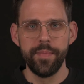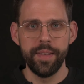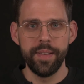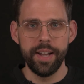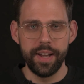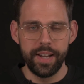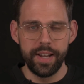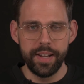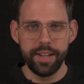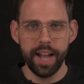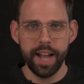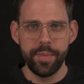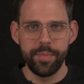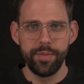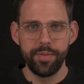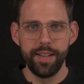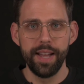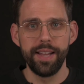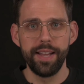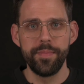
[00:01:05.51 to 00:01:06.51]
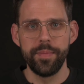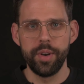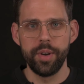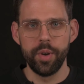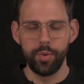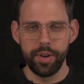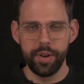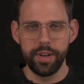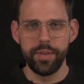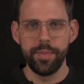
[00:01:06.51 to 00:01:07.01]
The links are provided
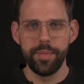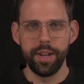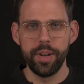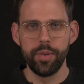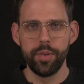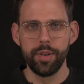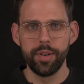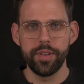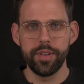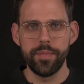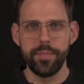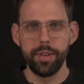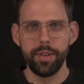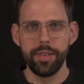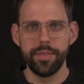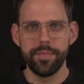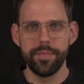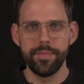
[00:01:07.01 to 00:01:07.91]
below in the video description.